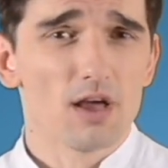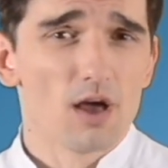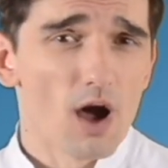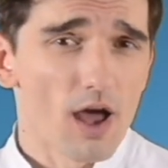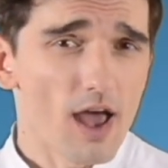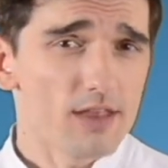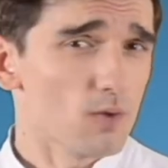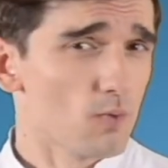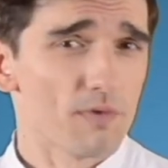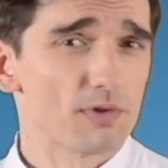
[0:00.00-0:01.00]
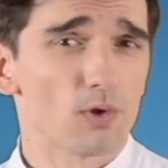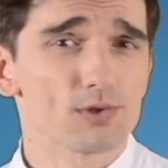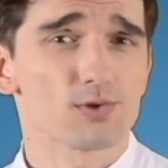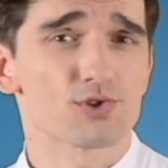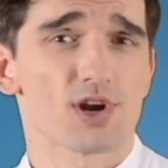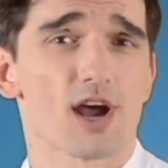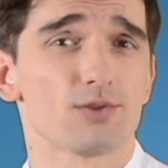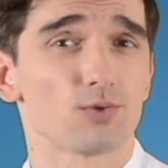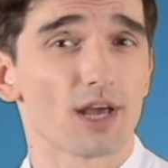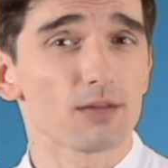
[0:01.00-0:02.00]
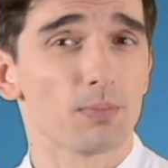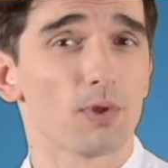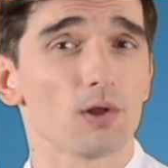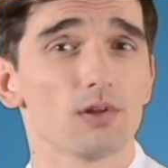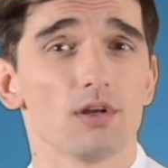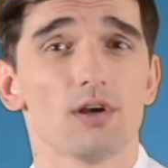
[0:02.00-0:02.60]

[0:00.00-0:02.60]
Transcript: And we will also try to get blood